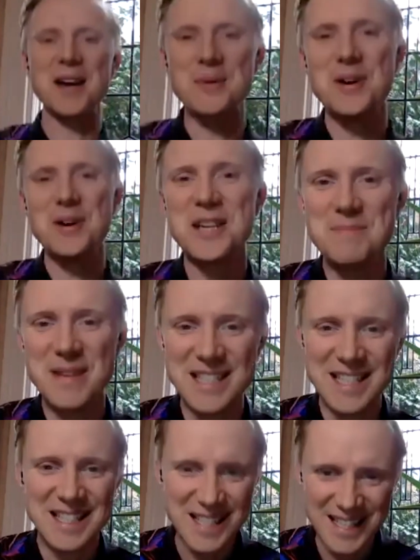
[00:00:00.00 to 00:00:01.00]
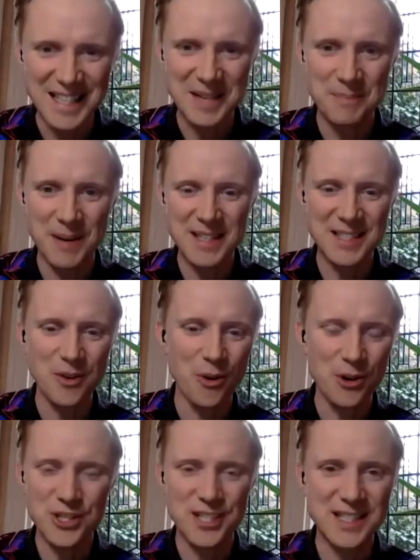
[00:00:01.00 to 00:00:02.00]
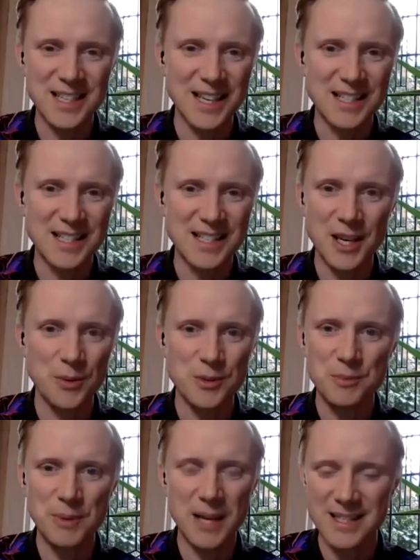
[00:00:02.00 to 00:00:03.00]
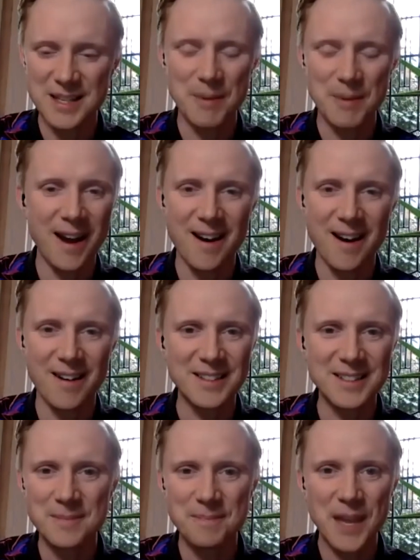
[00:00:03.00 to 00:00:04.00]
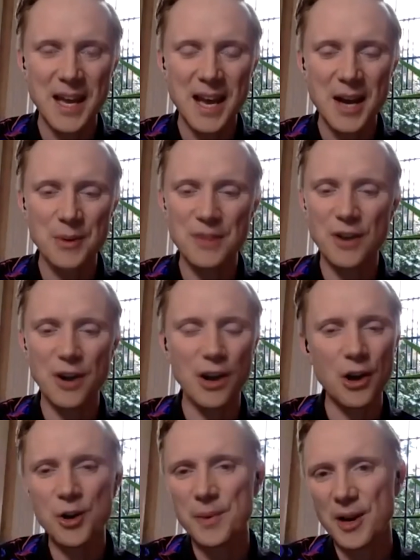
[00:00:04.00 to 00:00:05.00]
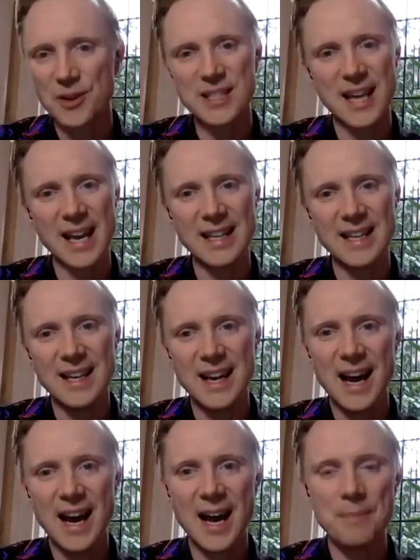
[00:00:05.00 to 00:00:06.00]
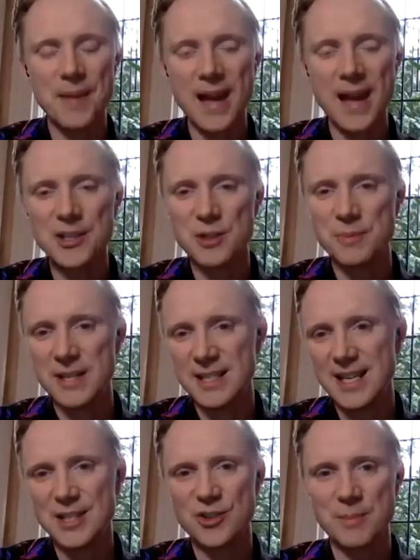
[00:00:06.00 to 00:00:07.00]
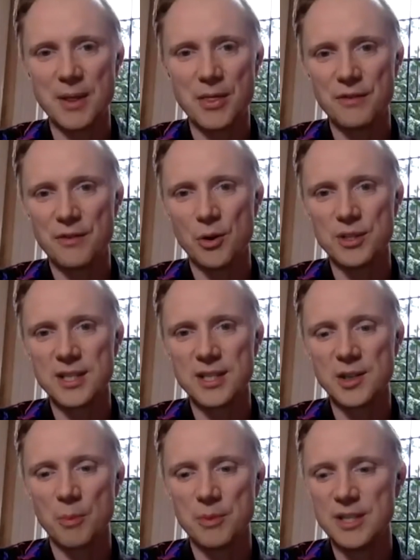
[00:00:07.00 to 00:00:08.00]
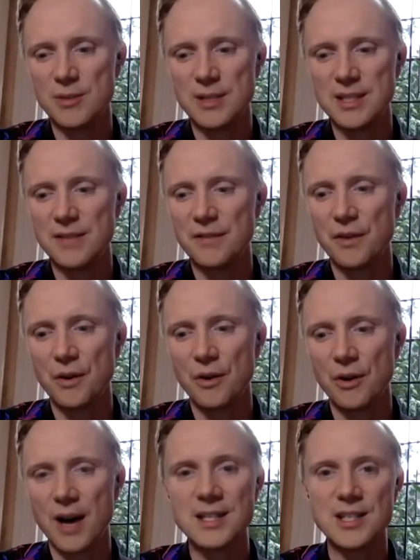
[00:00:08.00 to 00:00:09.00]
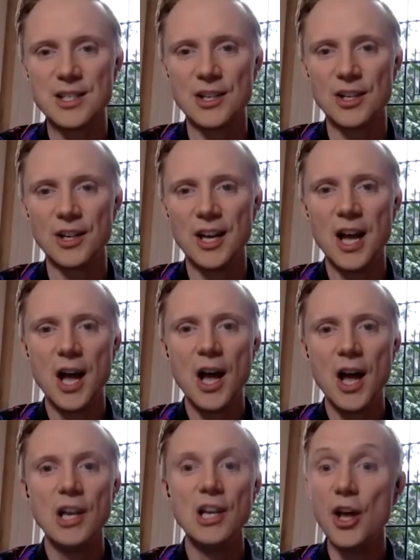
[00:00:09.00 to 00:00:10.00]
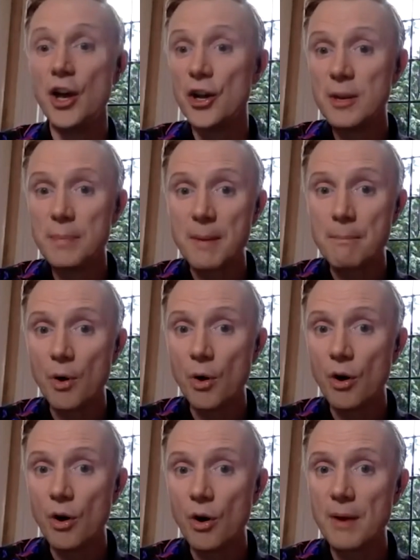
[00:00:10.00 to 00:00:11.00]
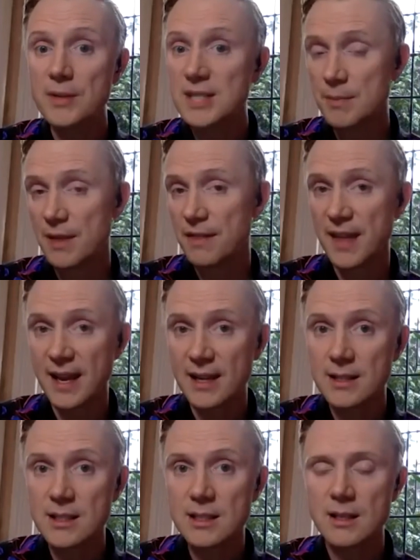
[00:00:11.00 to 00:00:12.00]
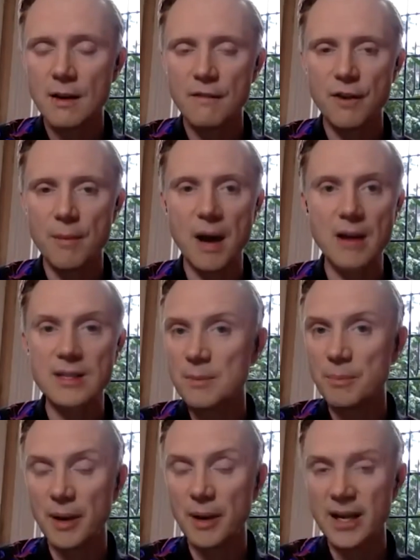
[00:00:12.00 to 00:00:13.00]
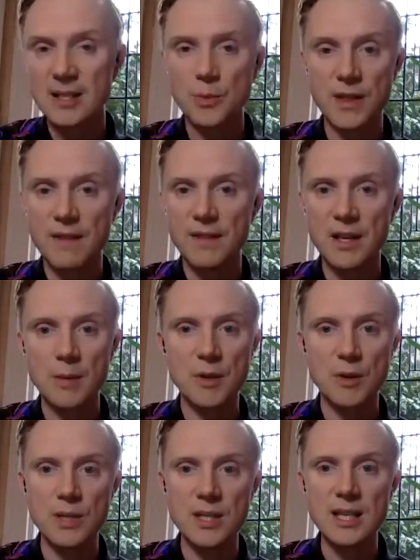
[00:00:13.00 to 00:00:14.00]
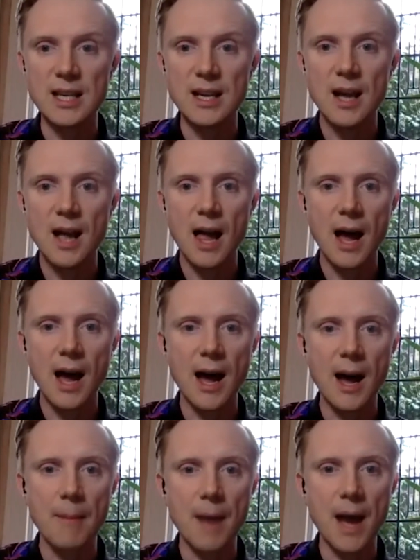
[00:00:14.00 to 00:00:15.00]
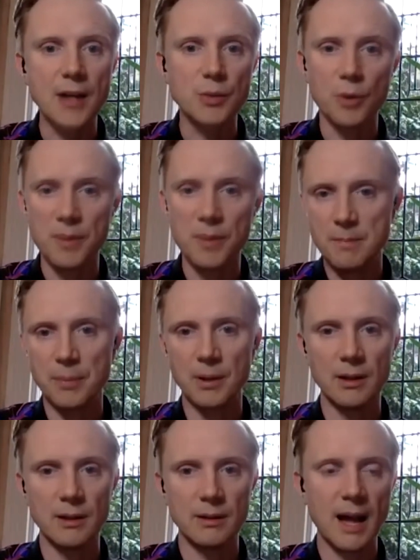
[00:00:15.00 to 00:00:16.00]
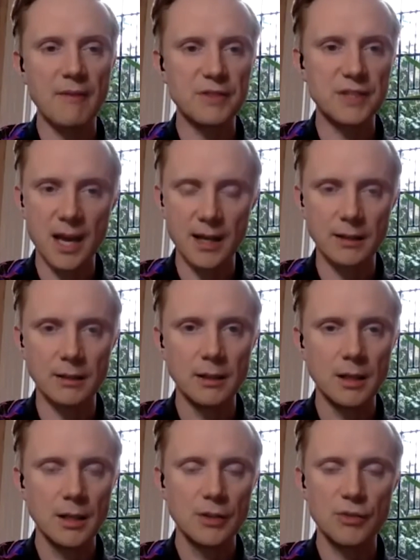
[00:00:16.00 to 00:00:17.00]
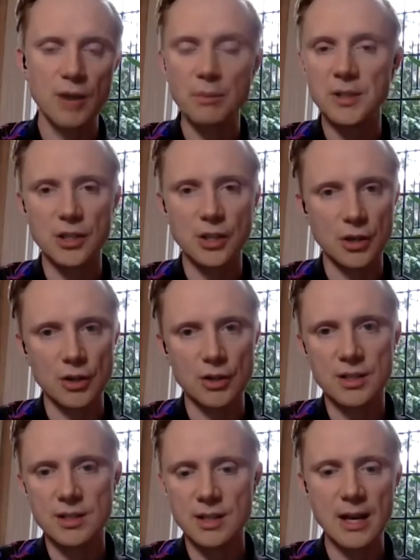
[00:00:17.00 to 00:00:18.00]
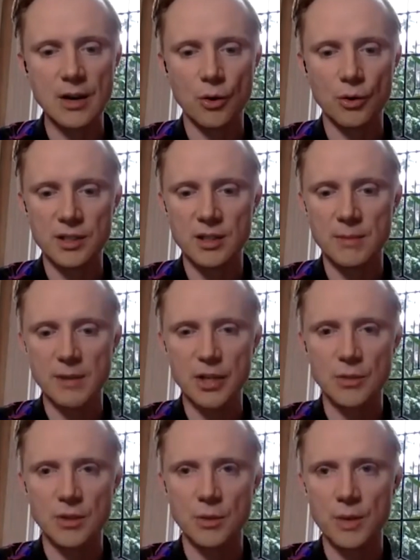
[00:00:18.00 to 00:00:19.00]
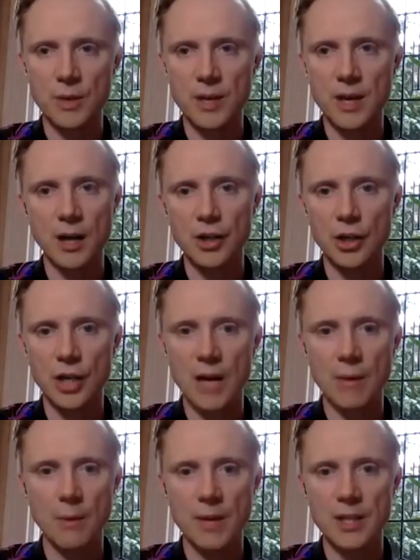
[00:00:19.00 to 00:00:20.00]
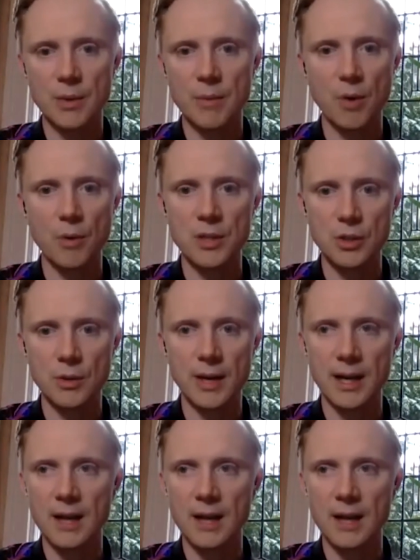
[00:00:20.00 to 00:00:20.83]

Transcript: I work in Media City, but Yorkshire still has a huge place in my heart. We've got a lot going on today. LGBT History Month, of course, is an opportunity for us to learn a bit more about some of the things from our siblings within the community and what people have done throughout the years in order to make sure that we are here now and we're doing what we're doing.